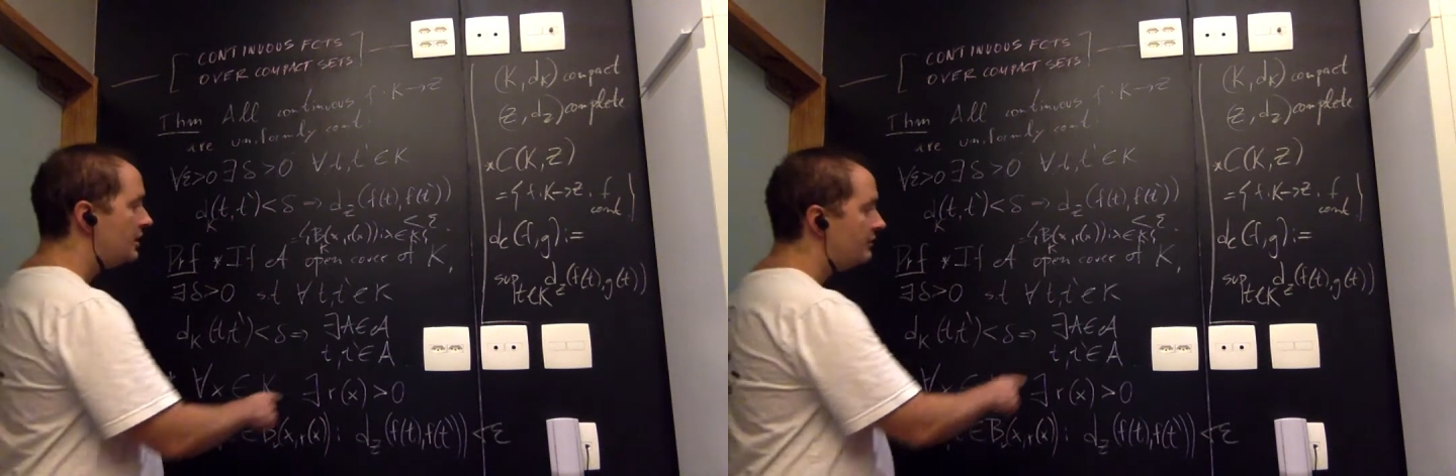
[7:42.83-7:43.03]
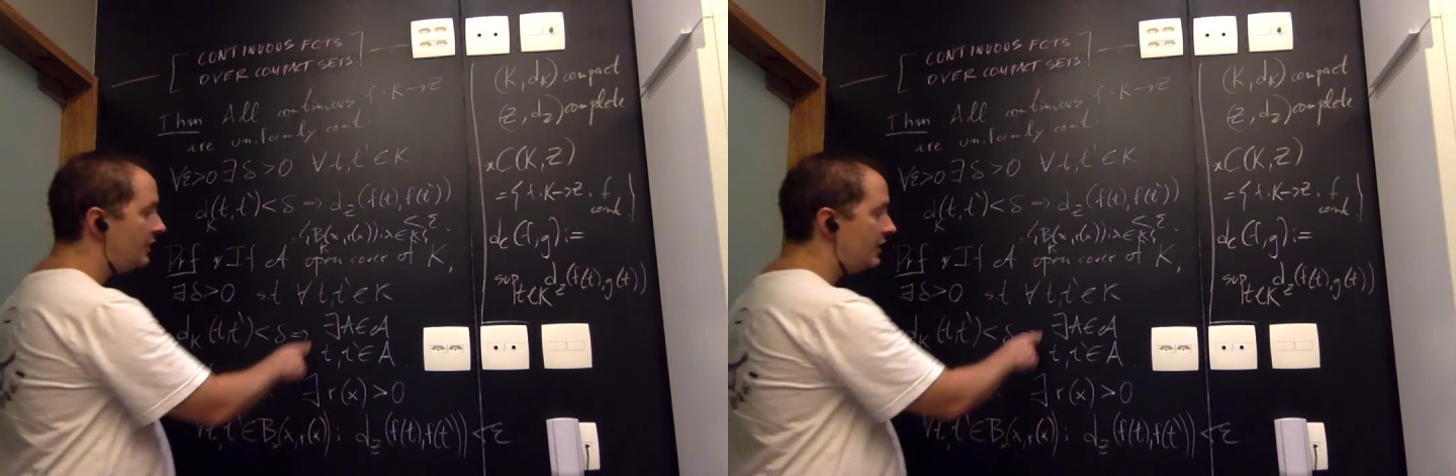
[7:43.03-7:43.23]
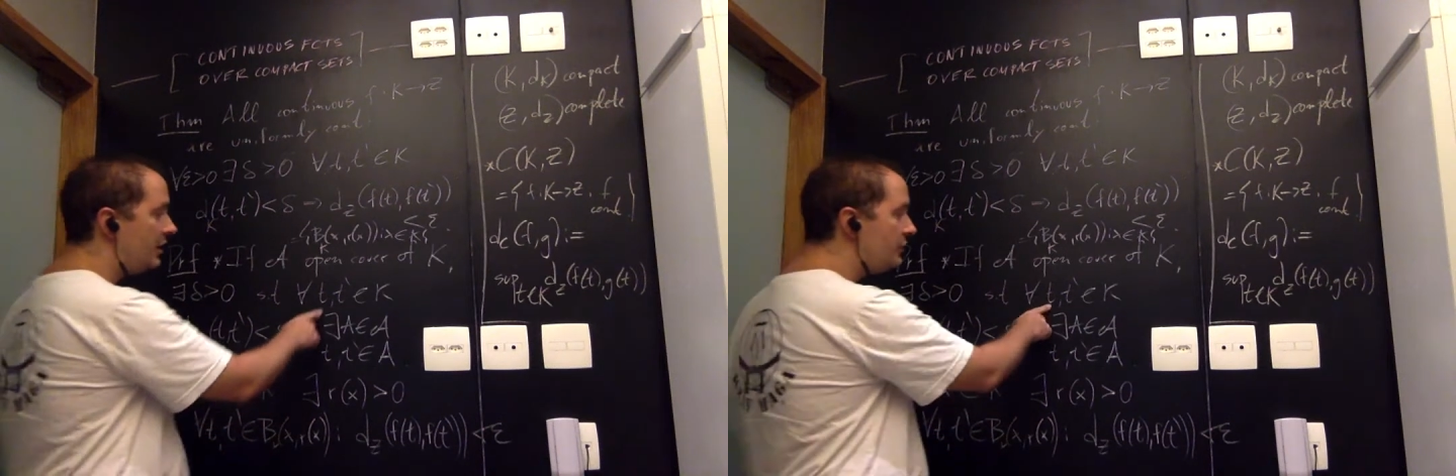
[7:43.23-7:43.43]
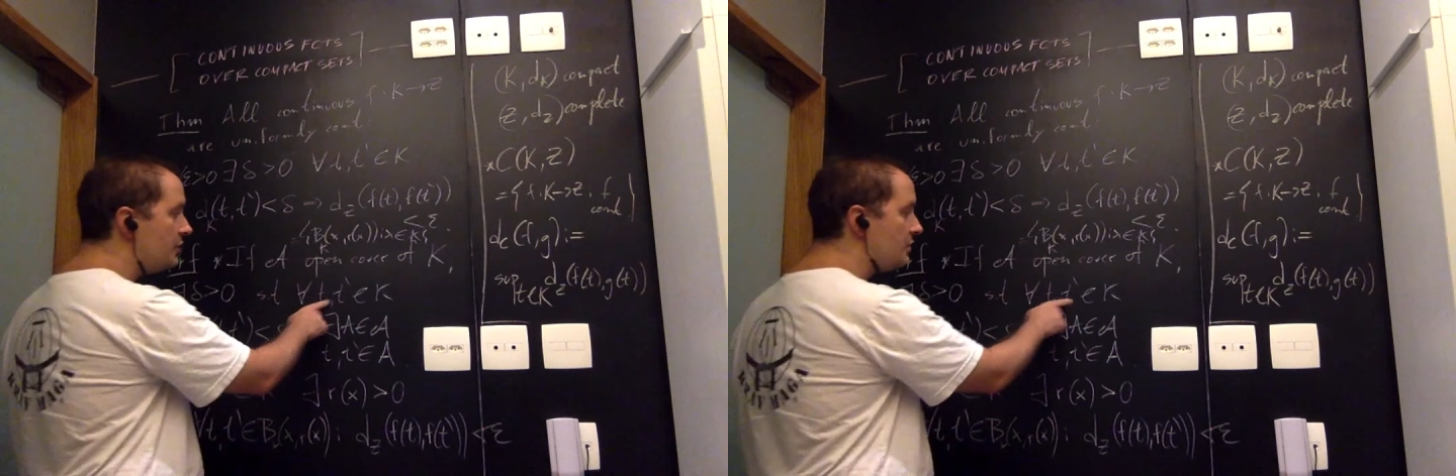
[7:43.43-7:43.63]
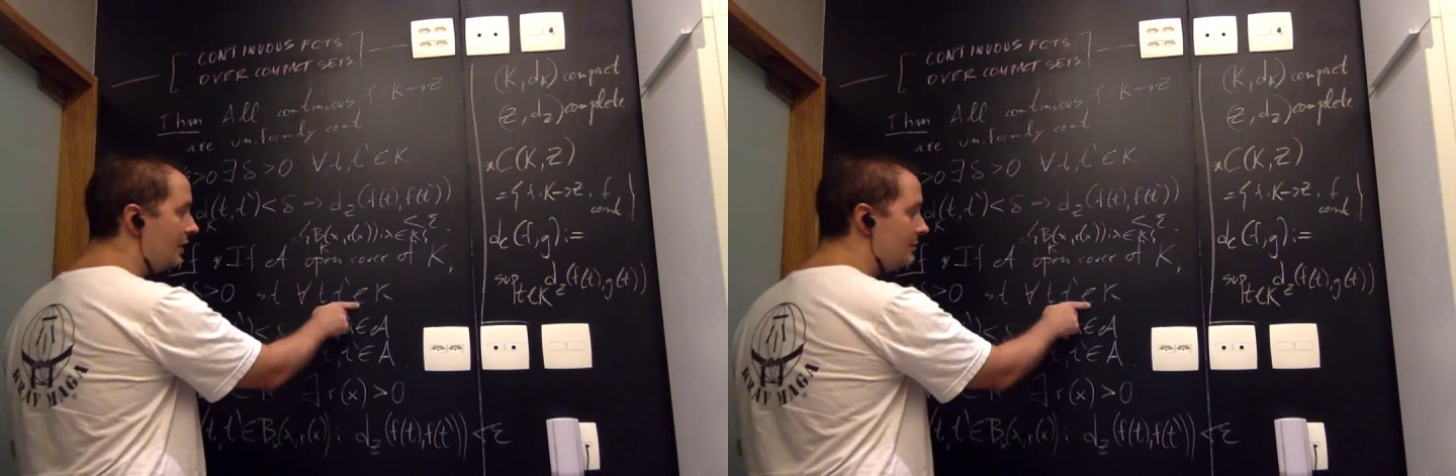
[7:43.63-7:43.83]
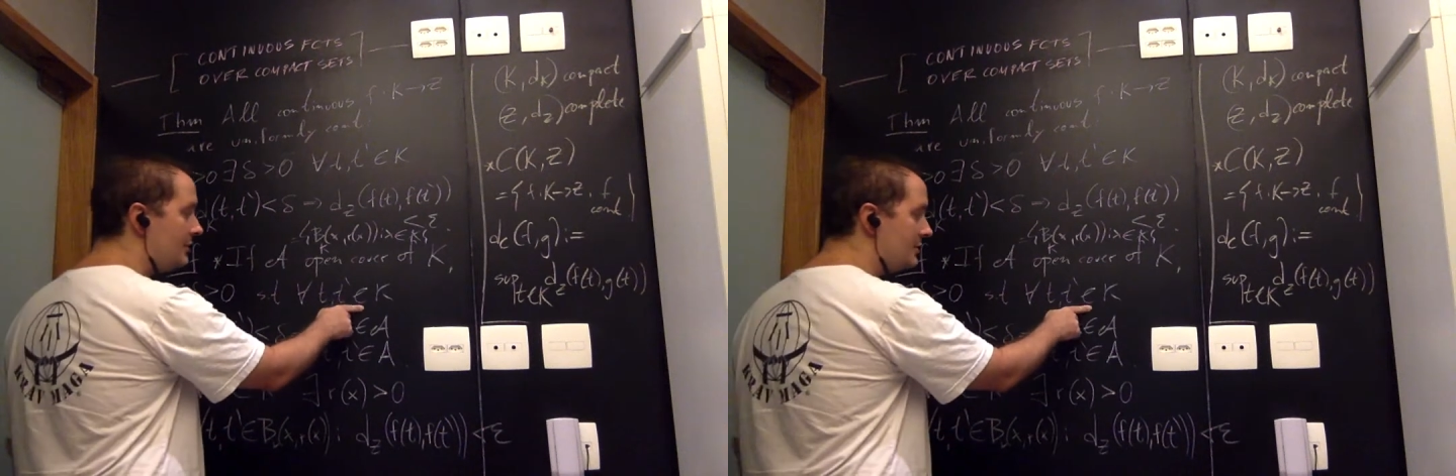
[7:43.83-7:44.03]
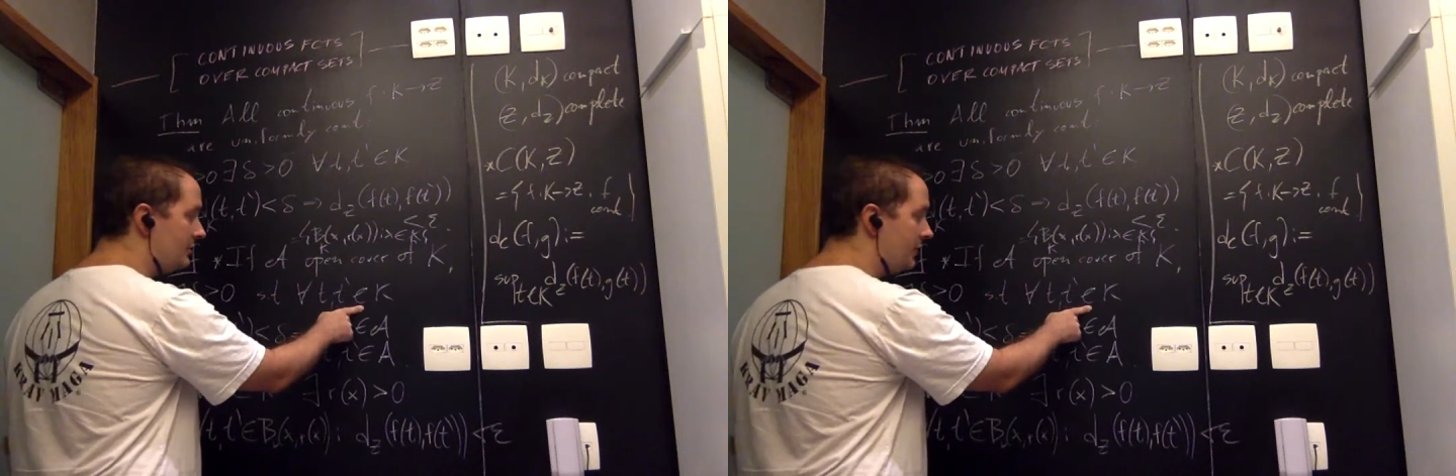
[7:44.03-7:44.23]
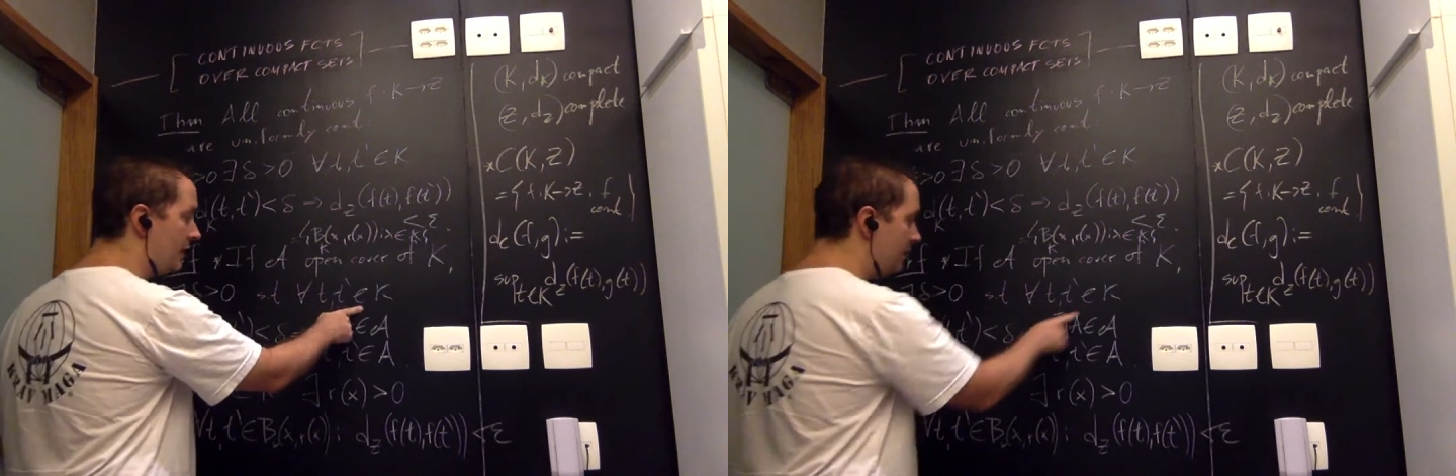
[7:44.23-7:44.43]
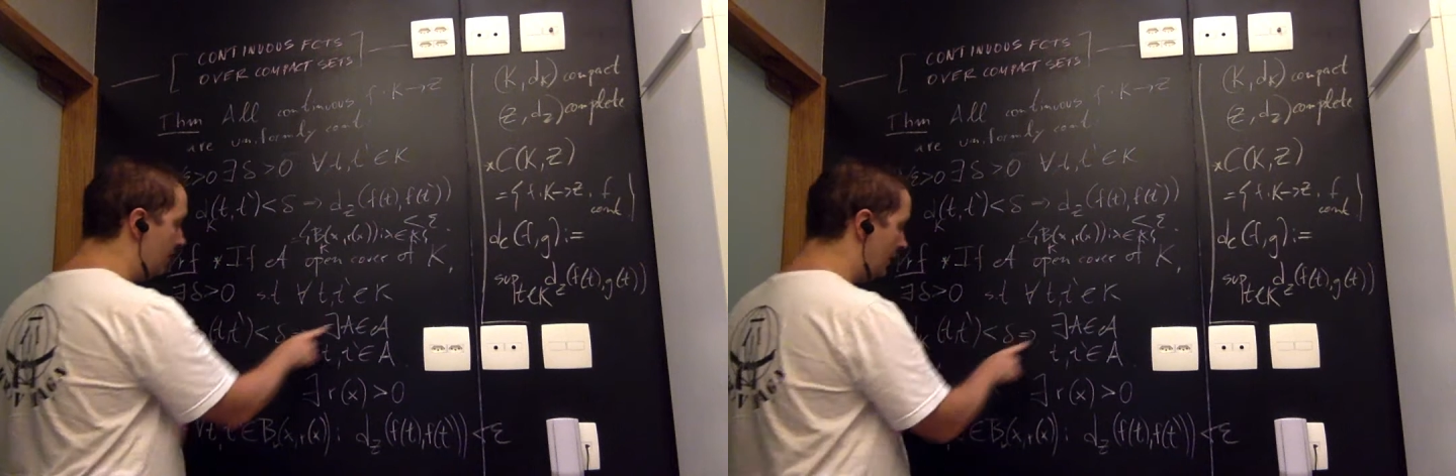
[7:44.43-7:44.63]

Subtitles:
that if I give you two elements of K